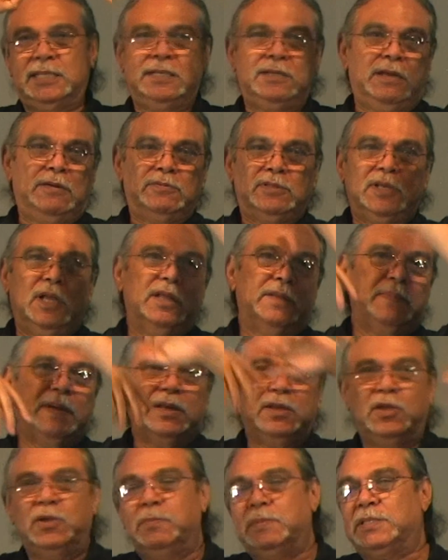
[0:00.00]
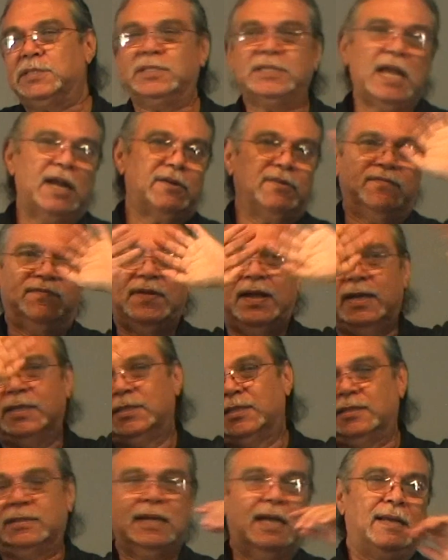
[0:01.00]
You know, it was all about human
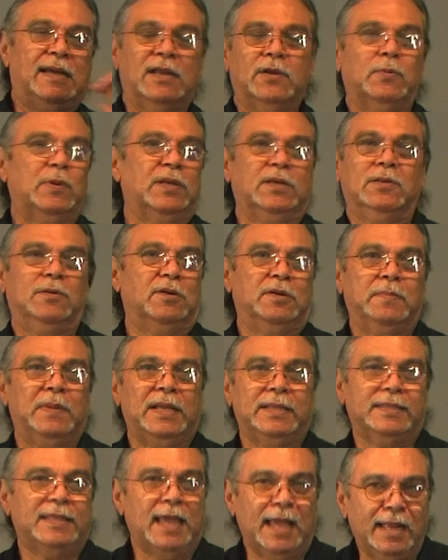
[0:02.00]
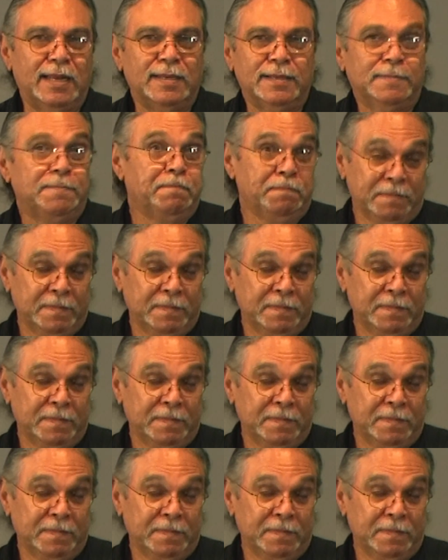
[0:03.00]
sacrifices. I don't want to learn about that.